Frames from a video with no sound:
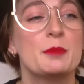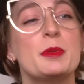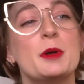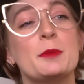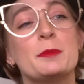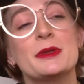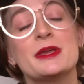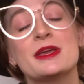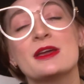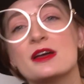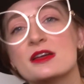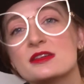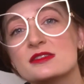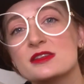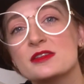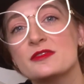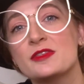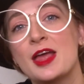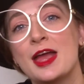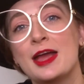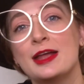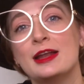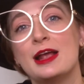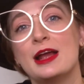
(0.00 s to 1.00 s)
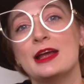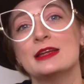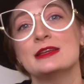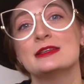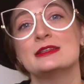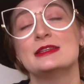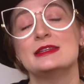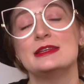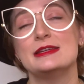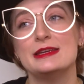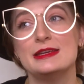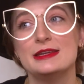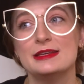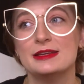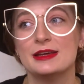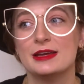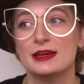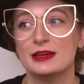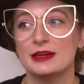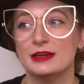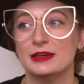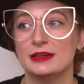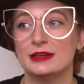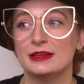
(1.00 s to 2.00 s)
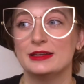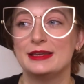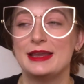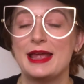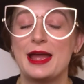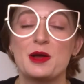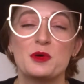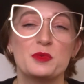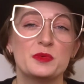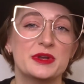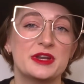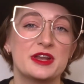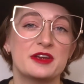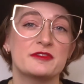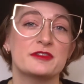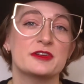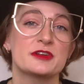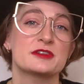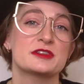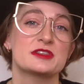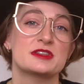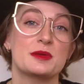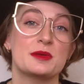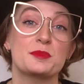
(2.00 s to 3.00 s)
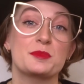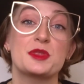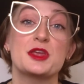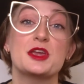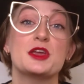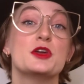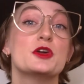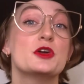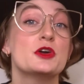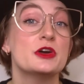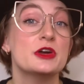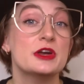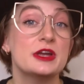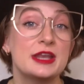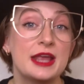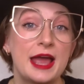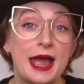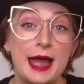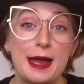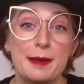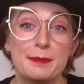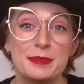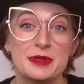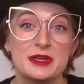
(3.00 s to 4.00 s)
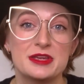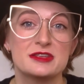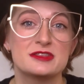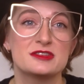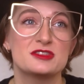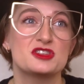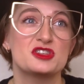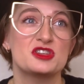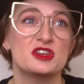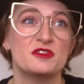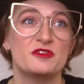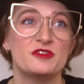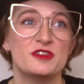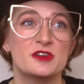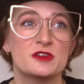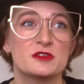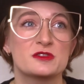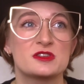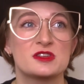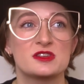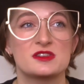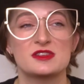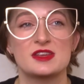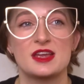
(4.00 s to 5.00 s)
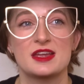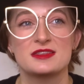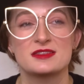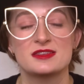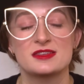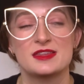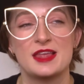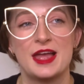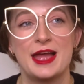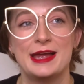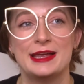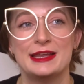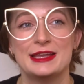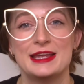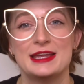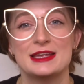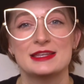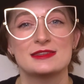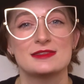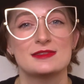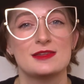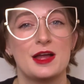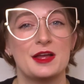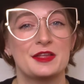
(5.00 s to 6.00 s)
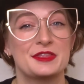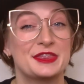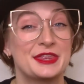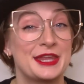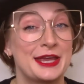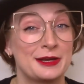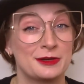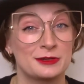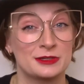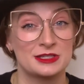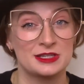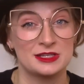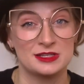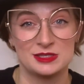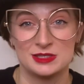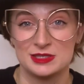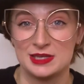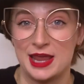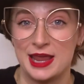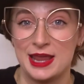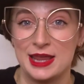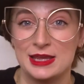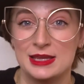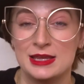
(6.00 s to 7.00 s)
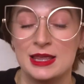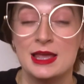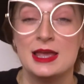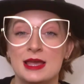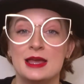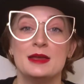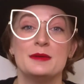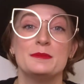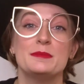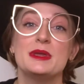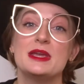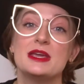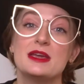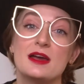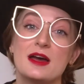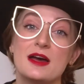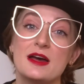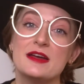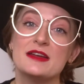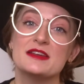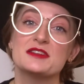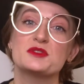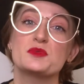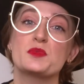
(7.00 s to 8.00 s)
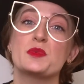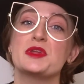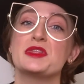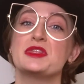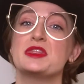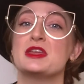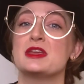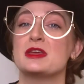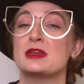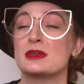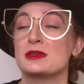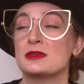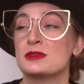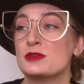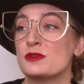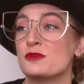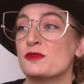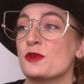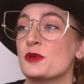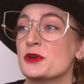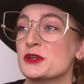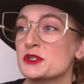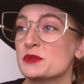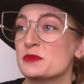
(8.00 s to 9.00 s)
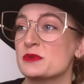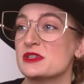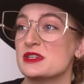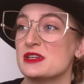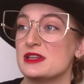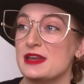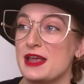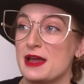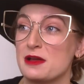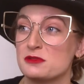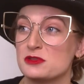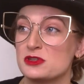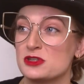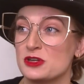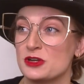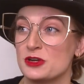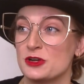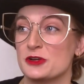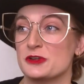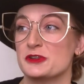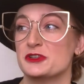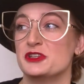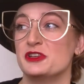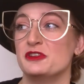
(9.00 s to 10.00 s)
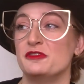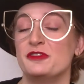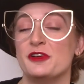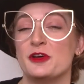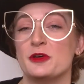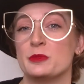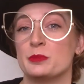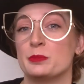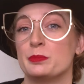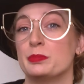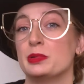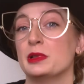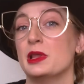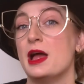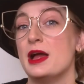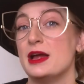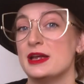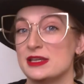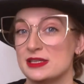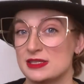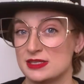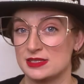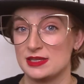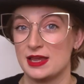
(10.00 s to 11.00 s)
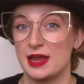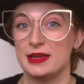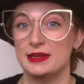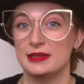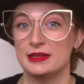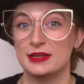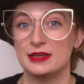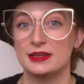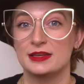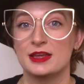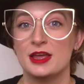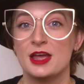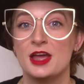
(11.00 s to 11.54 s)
But because of that, Idina, now whenever something good happens, she feels a sense that it's not there to stay, because when the divorce was announced to her, she felt blindsided.